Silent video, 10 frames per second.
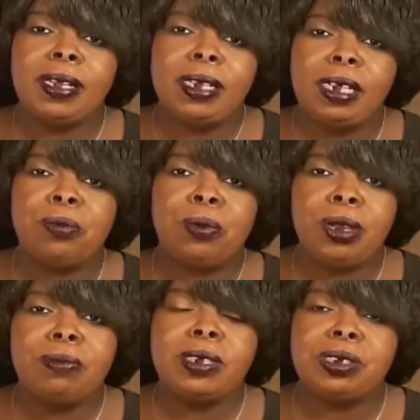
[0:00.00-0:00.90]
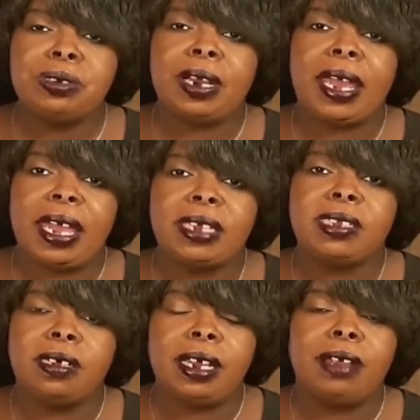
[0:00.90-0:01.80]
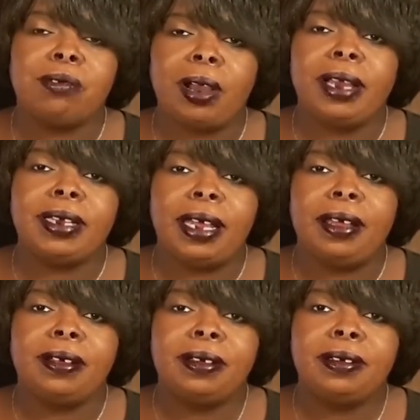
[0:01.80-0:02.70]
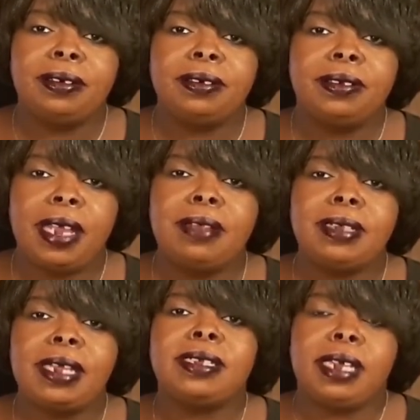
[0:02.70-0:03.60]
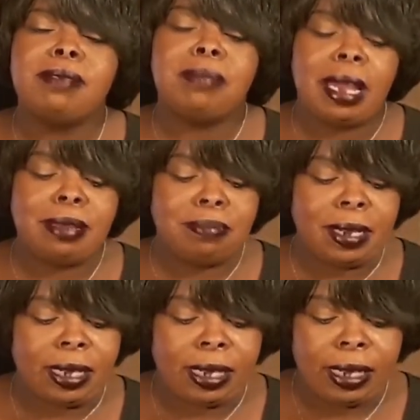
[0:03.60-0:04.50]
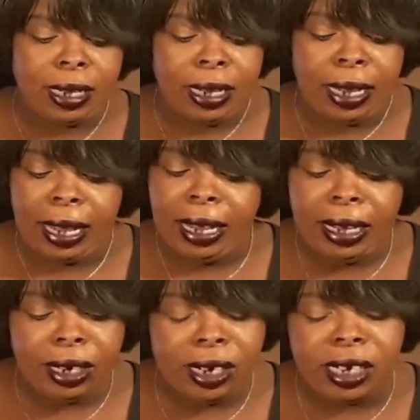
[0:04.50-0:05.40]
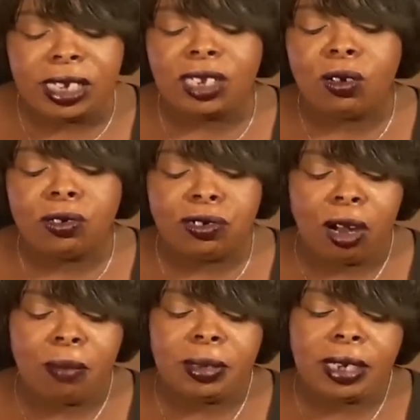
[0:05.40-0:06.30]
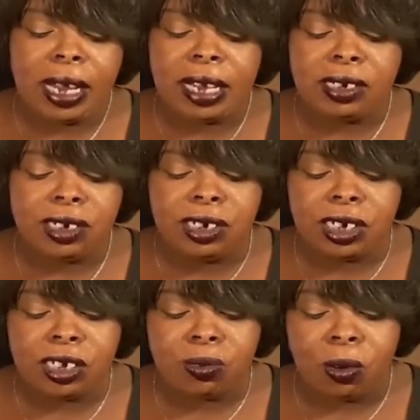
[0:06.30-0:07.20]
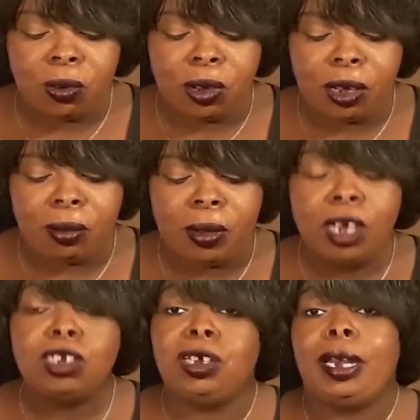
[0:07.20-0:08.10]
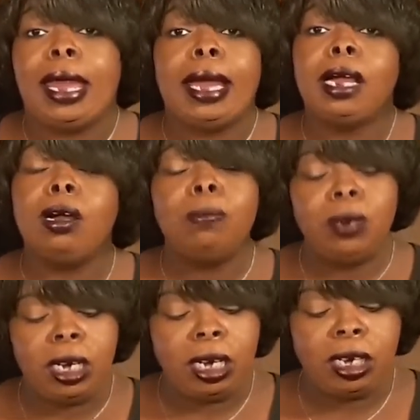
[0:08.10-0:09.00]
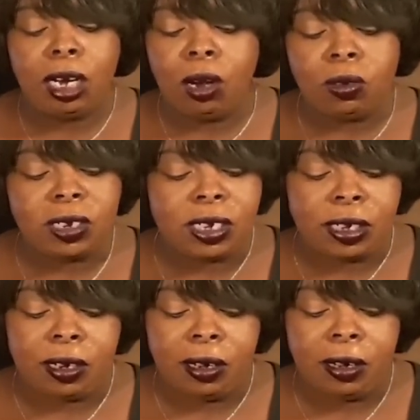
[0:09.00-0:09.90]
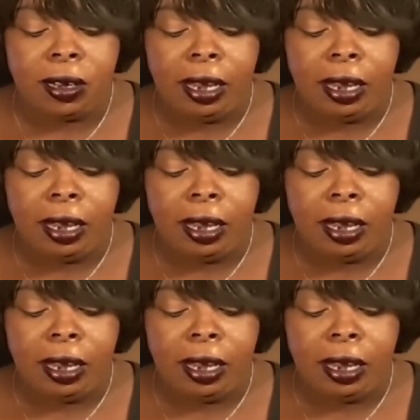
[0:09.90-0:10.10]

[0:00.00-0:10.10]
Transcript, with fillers: a little premature to ask her that right now. That that that might be. Hannah is so traumatized she just want him to not come any closer to her